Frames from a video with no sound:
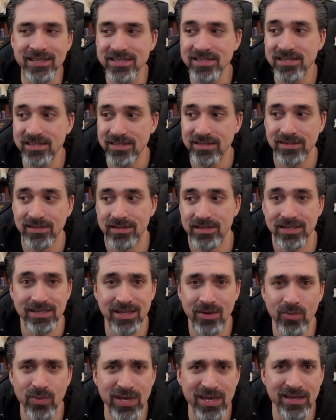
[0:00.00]
is
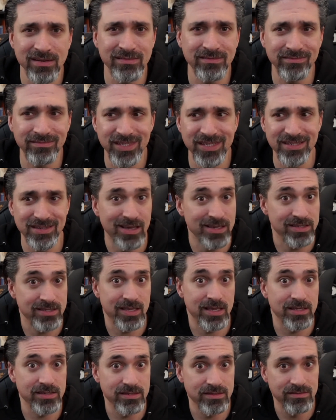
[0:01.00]
that we can discuss
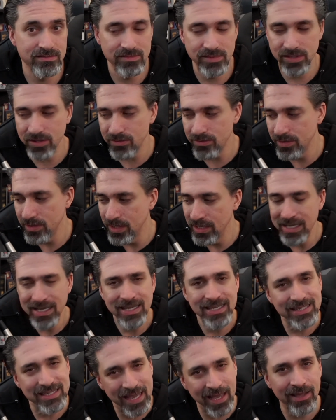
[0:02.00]
things. So
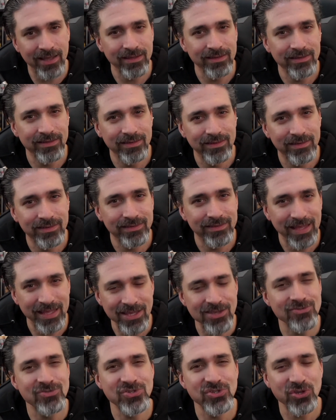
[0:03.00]
yeah,
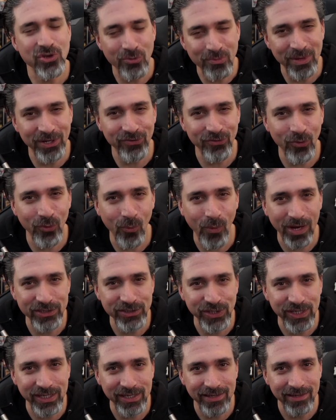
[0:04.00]
thank you so much for
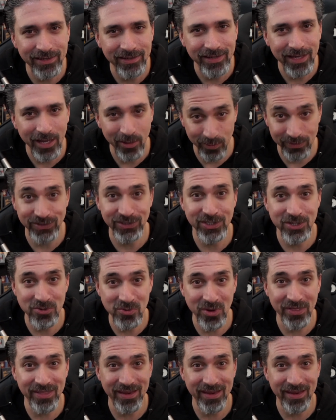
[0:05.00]
watching and we'll see you on the